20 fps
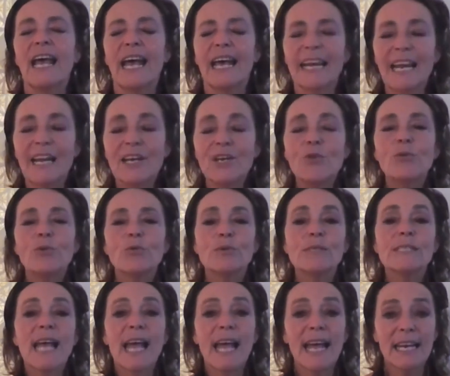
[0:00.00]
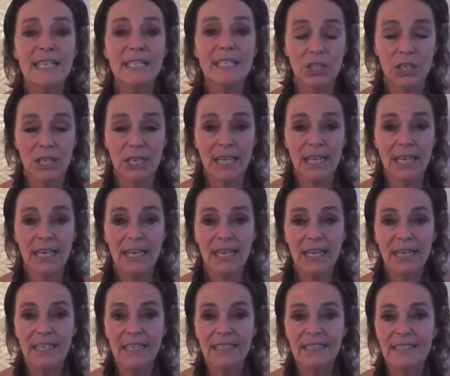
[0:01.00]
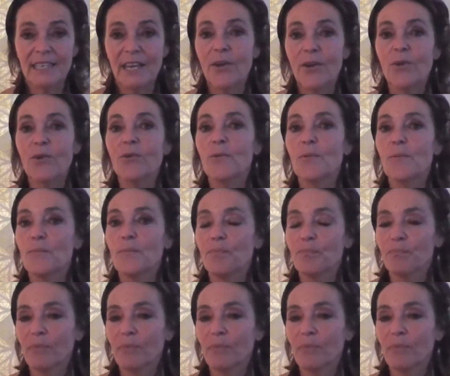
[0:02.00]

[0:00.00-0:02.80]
And I knew it was energy. So